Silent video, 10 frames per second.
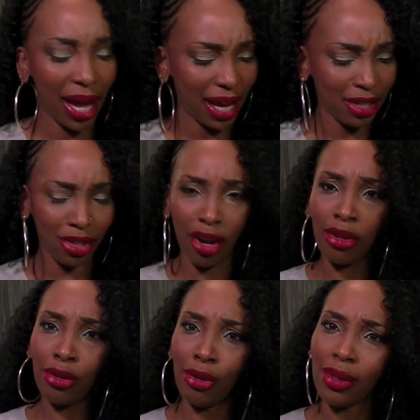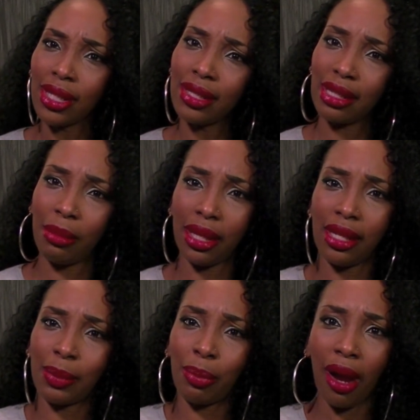I gotta start using some of
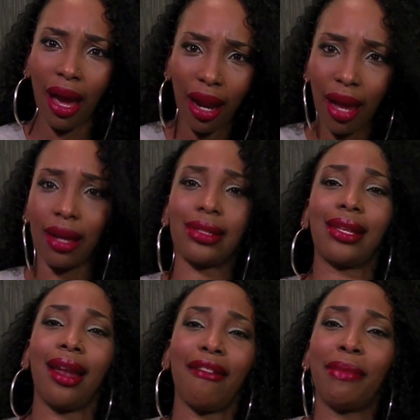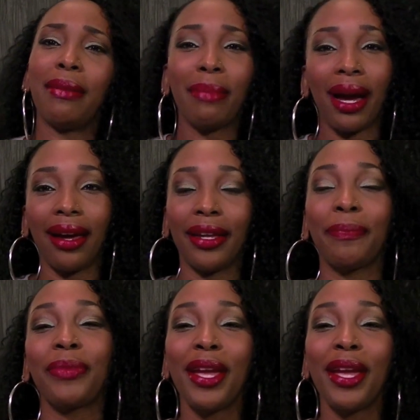these products that I've been buying.